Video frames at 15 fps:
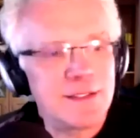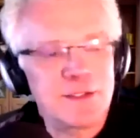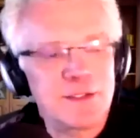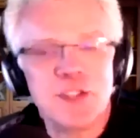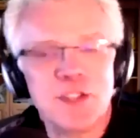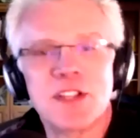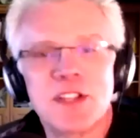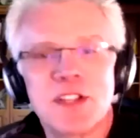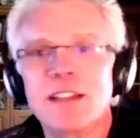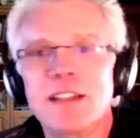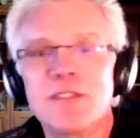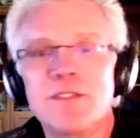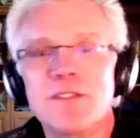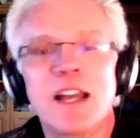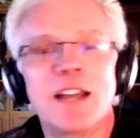know, just I
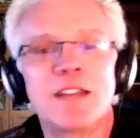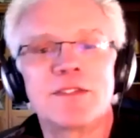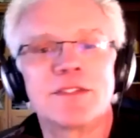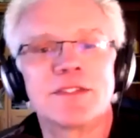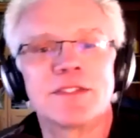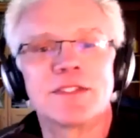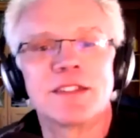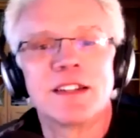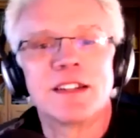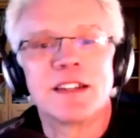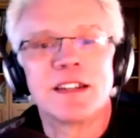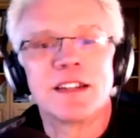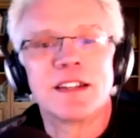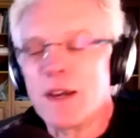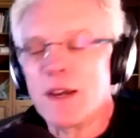love life
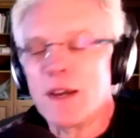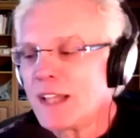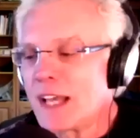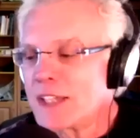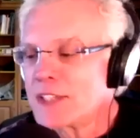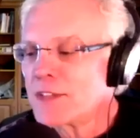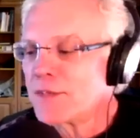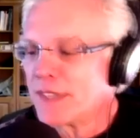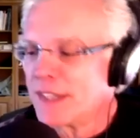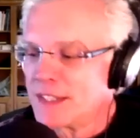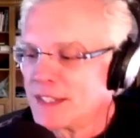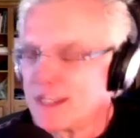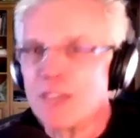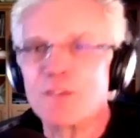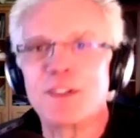and my philosophy
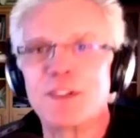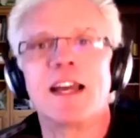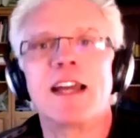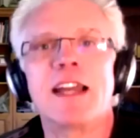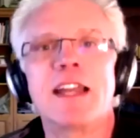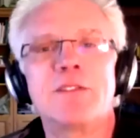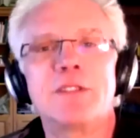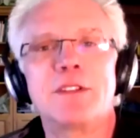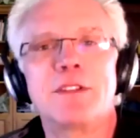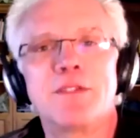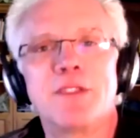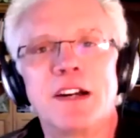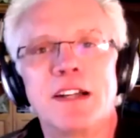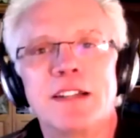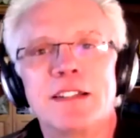is if you're not having
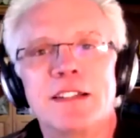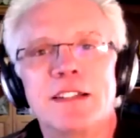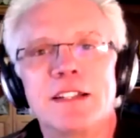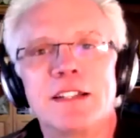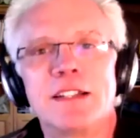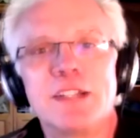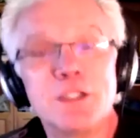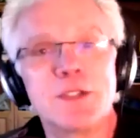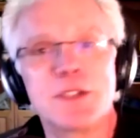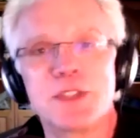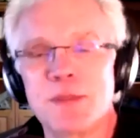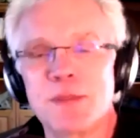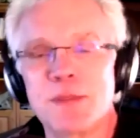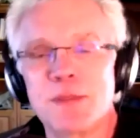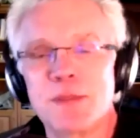fun, you're doing
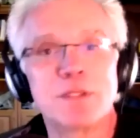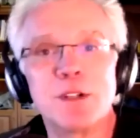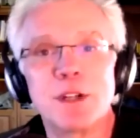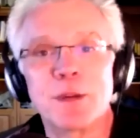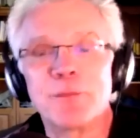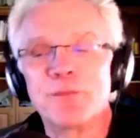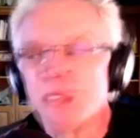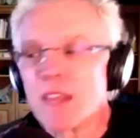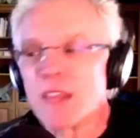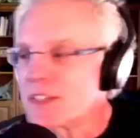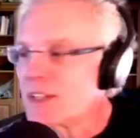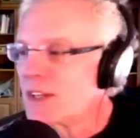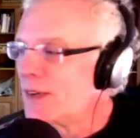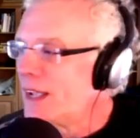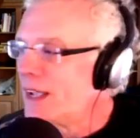something wrong.
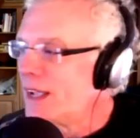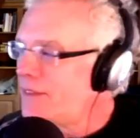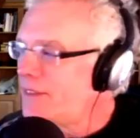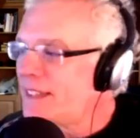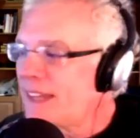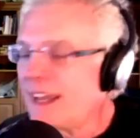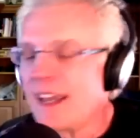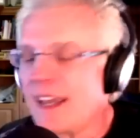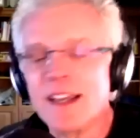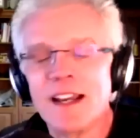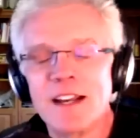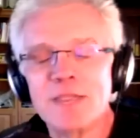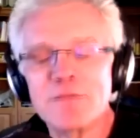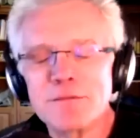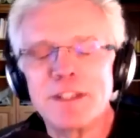So every day
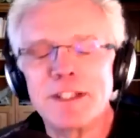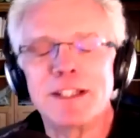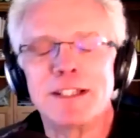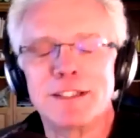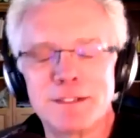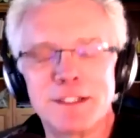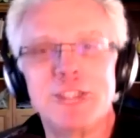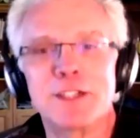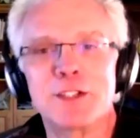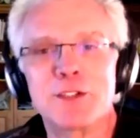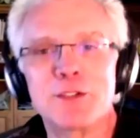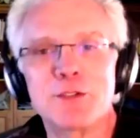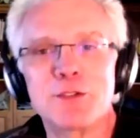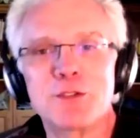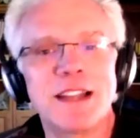I really, really
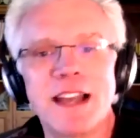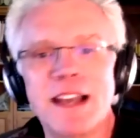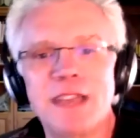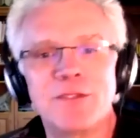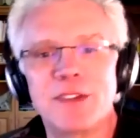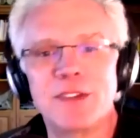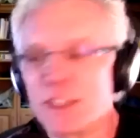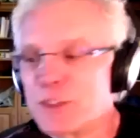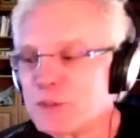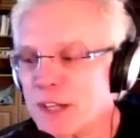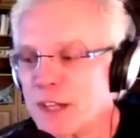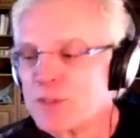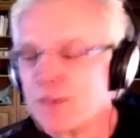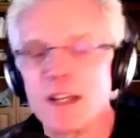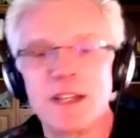try to have fun. I
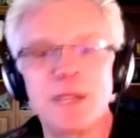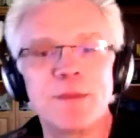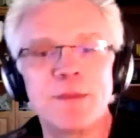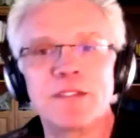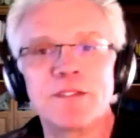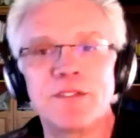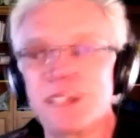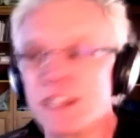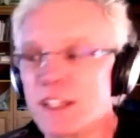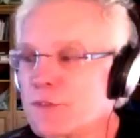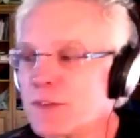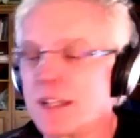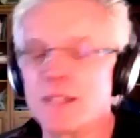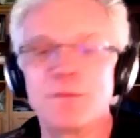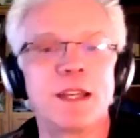try, I try to make it fun. I
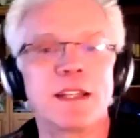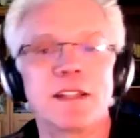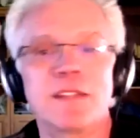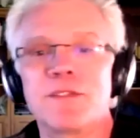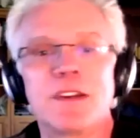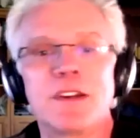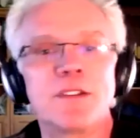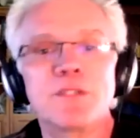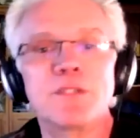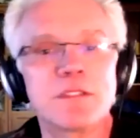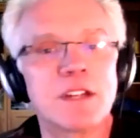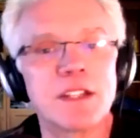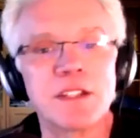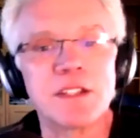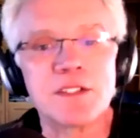try to make it fun
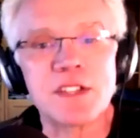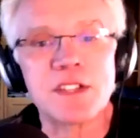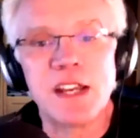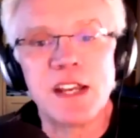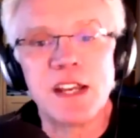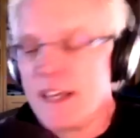for others.